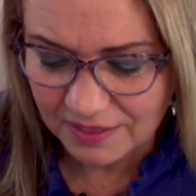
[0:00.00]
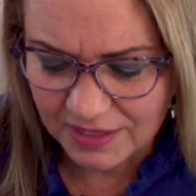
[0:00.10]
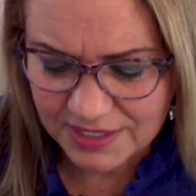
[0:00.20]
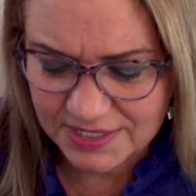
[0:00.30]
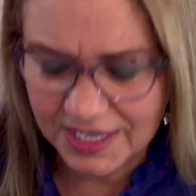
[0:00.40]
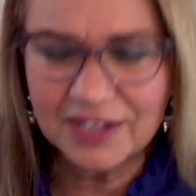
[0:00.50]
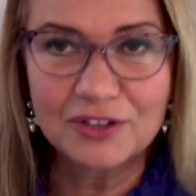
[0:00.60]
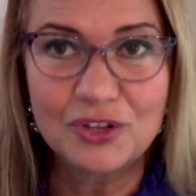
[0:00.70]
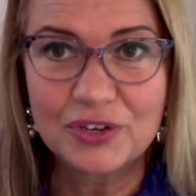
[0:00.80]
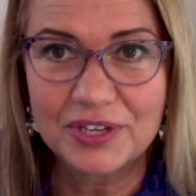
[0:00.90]
Let's take a
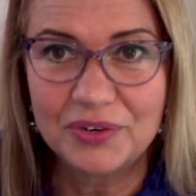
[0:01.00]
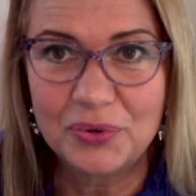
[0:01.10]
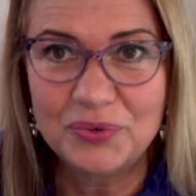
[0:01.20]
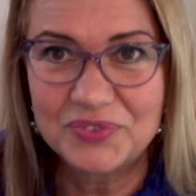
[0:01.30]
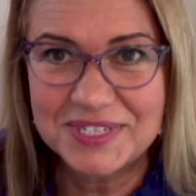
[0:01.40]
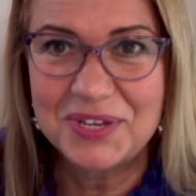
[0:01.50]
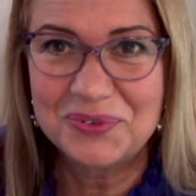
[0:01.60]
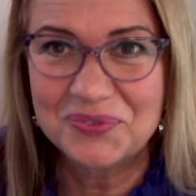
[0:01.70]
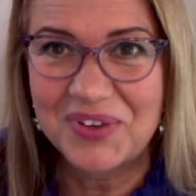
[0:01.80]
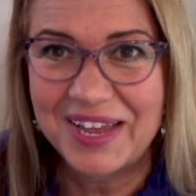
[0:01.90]
look and see
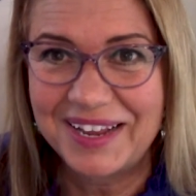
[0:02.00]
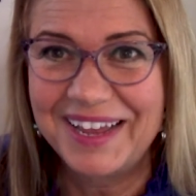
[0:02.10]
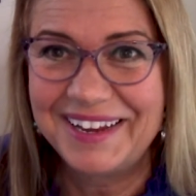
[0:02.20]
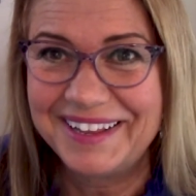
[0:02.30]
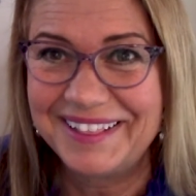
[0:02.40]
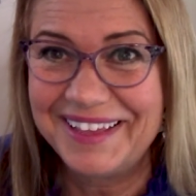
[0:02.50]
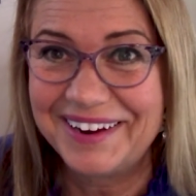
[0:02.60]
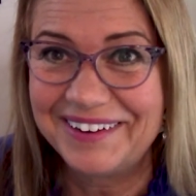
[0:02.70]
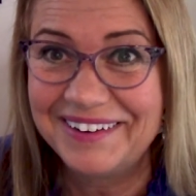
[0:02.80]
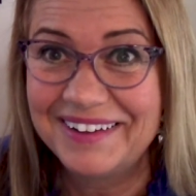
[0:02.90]
who's hiding there.